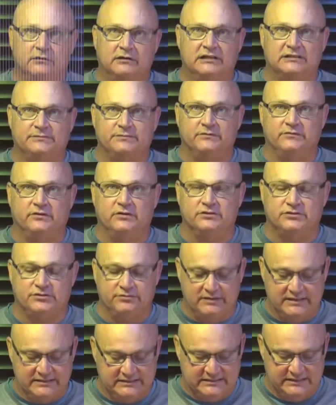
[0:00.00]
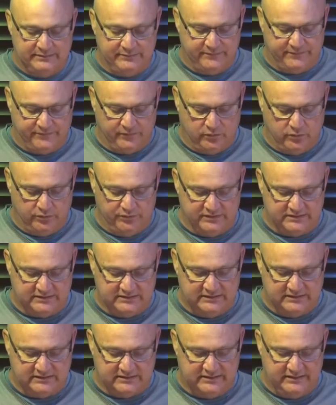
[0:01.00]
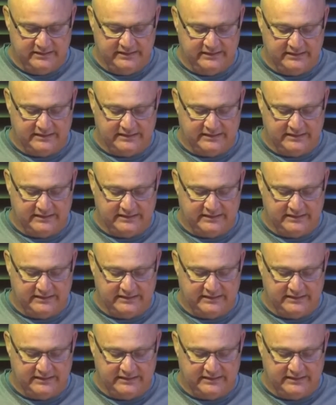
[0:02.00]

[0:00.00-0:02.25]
Let's move on to race number 4. This is the